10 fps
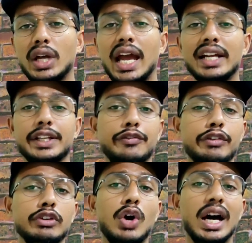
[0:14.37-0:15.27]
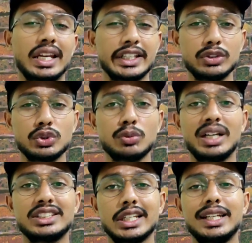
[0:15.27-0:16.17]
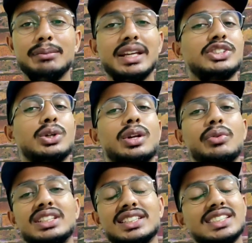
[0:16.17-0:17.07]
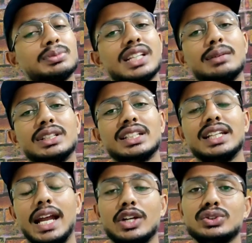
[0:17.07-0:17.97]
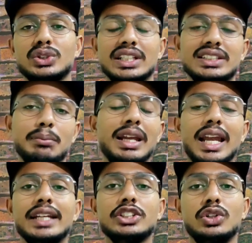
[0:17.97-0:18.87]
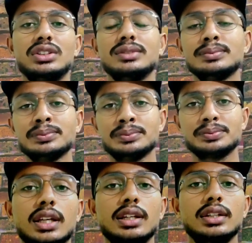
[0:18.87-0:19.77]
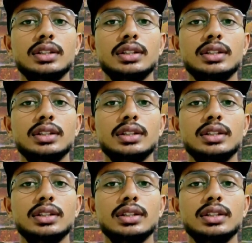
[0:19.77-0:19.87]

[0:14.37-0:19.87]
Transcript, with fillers: and if you are new to my channel, make sure you hit the subscribe button and also click the bell icon.